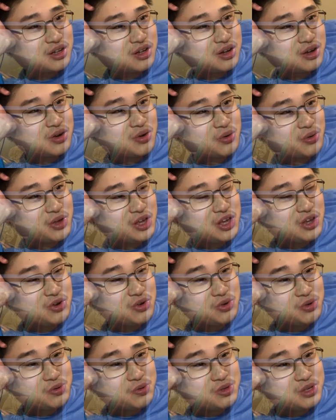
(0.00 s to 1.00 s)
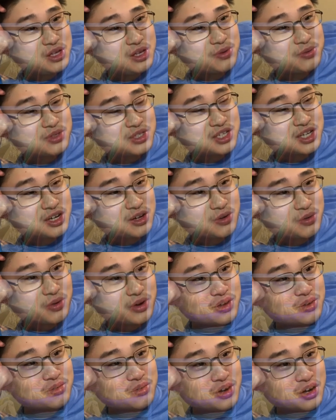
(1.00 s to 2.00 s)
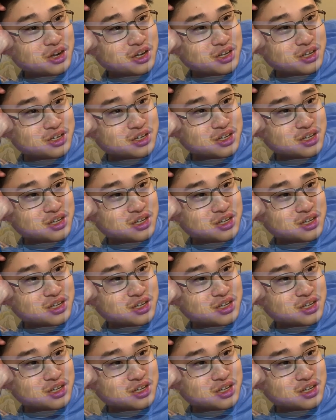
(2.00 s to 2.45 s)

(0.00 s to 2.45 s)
Oh, he knew he was gonna win, right?